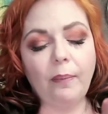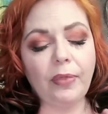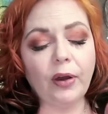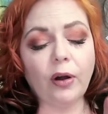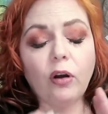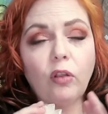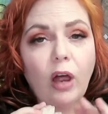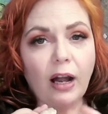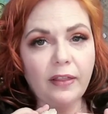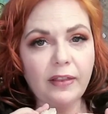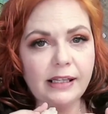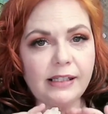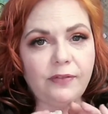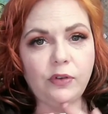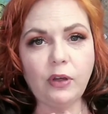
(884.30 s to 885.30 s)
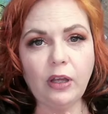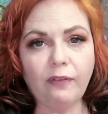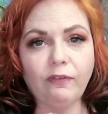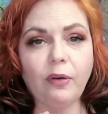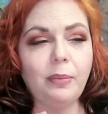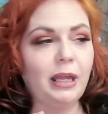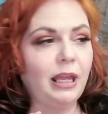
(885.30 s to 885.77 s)
There are a lot of these, if you get them
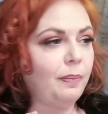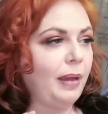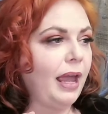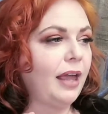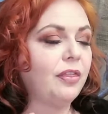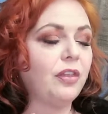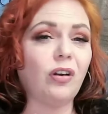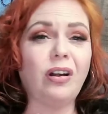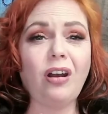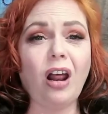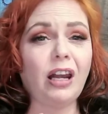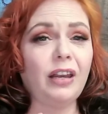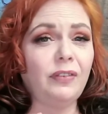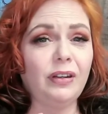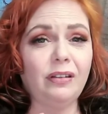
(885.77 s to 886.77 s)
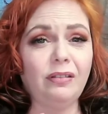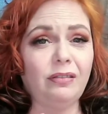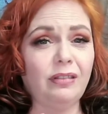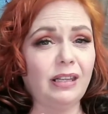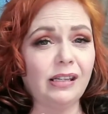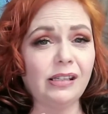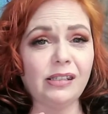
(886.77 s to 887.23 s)
from eBay, that are not even
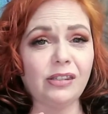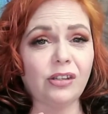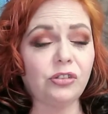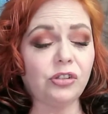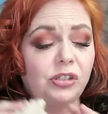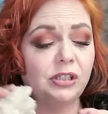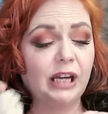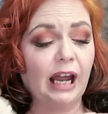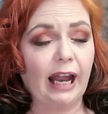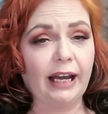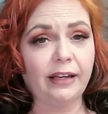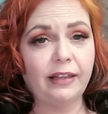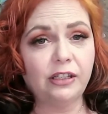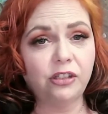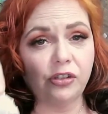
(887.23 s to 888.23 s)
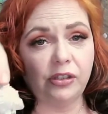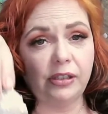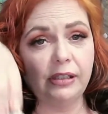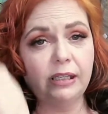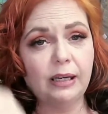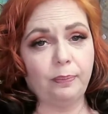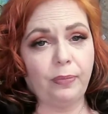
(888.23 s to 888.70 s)
this. They're just dyed. They just
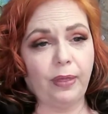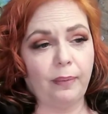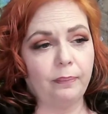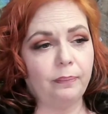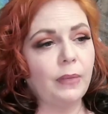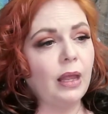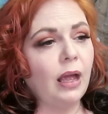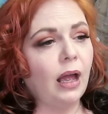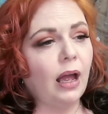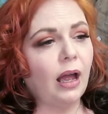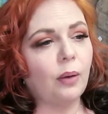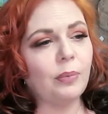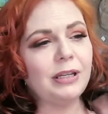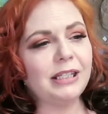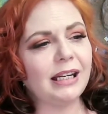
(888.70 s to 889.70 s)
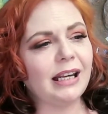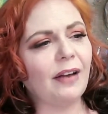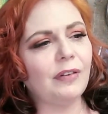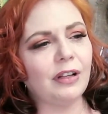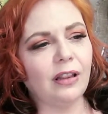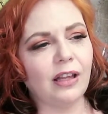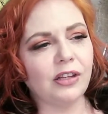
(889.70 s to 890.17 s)
dip them. We did have a
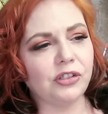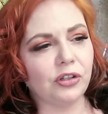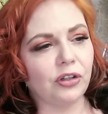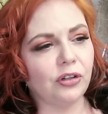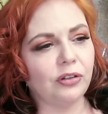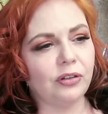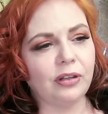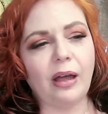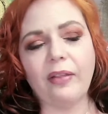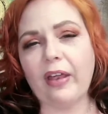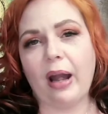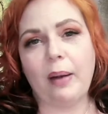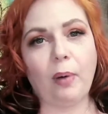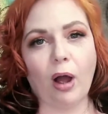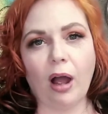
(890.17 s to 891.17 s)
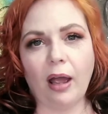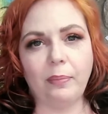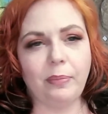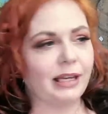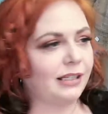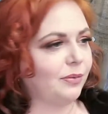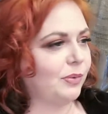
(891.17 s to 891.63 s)
cluster that I bought
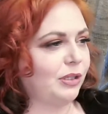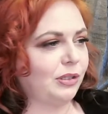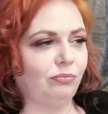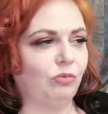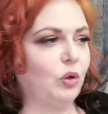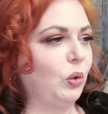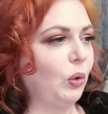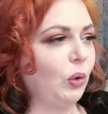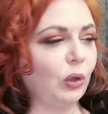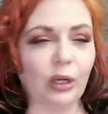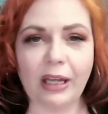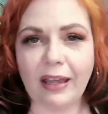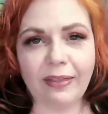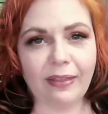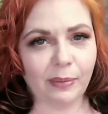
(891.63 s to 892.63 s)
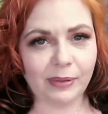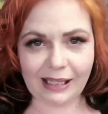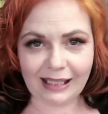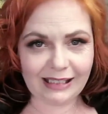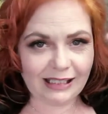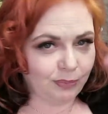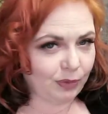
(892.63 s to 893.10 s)
because it was cool looking that was
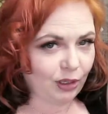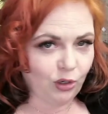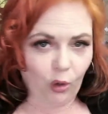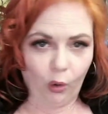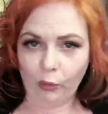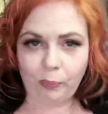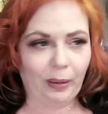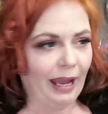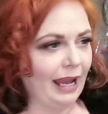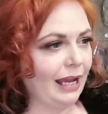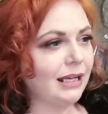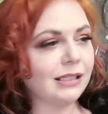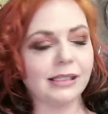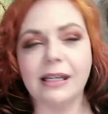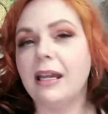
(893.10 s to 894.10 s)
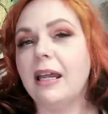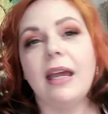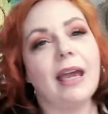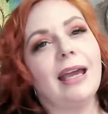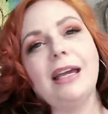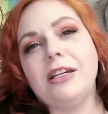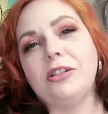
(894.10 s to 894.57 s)
like dipped in gold paint.
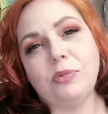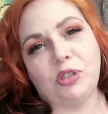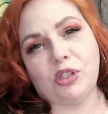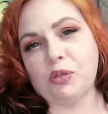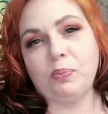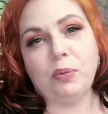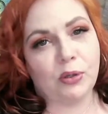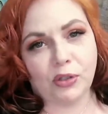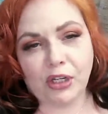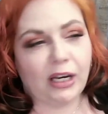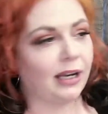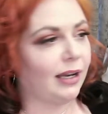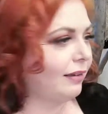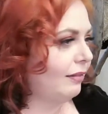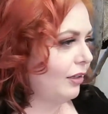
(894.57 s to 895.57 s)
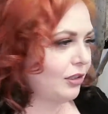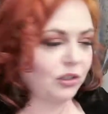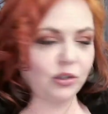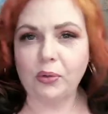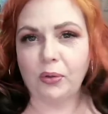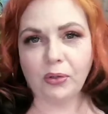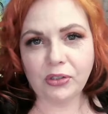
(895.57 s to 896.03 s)
it was just bougie and looked
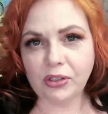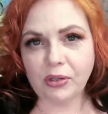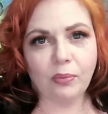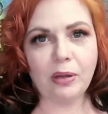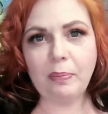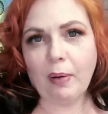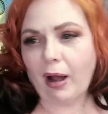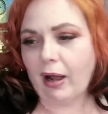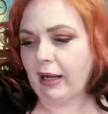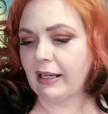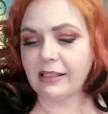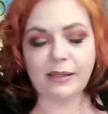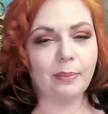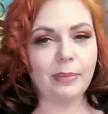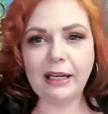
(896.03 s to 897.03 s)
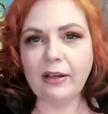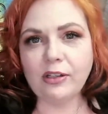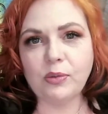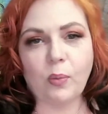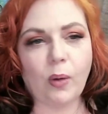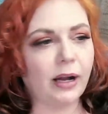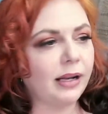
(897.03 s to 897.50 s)
cool. So we bought it. Somebody else
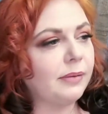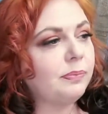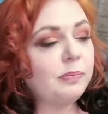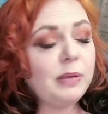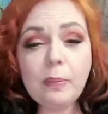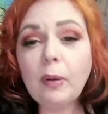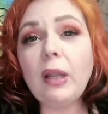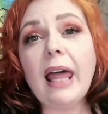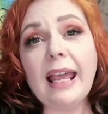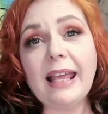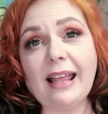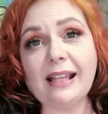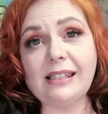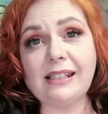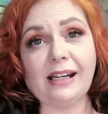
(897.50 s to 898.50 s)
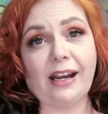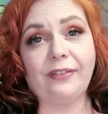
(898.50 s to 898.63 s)
wanted it. People like that stuff.